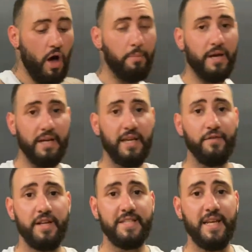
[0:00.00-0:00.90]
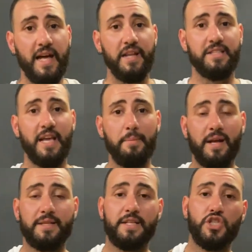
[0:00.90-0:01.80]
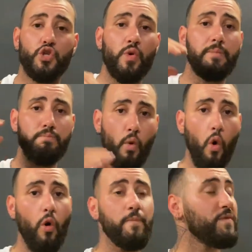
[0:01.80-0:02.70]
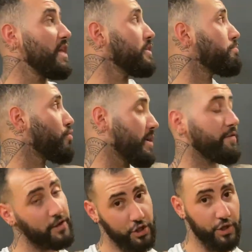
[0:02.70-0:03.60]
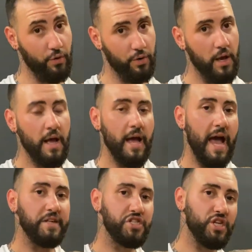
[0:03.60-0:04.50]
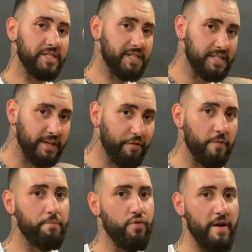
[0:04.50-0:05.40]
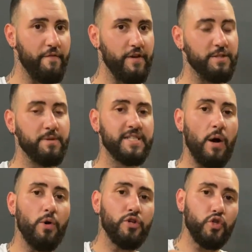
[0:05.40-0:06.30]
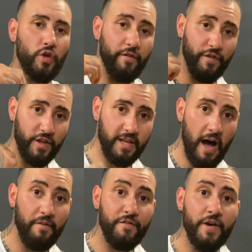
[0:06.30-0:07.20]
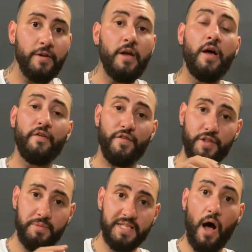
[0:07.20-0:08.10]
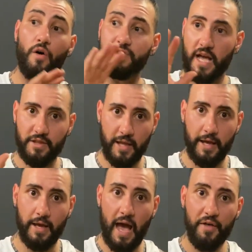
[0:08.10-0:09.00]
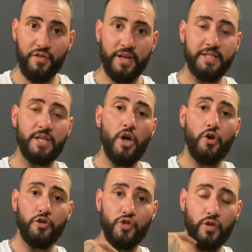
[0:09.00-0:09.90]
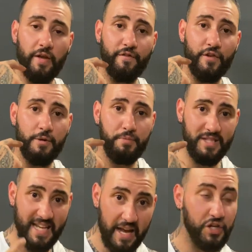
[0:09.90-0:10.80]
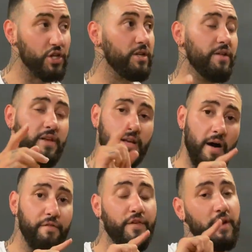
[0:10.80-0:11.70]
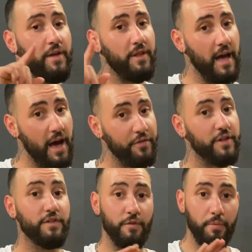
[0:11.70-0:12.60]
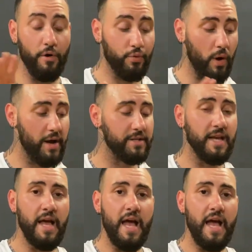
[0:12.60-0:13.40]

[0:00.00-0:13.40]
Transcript: I'm going to give it a 10 out of 10 because it's doing more than the previous shield. It's just a different preference. But someone who's looking for the comfort for themselves and their athletes, who's looking for the protection of their comfort and their athletes for both ways,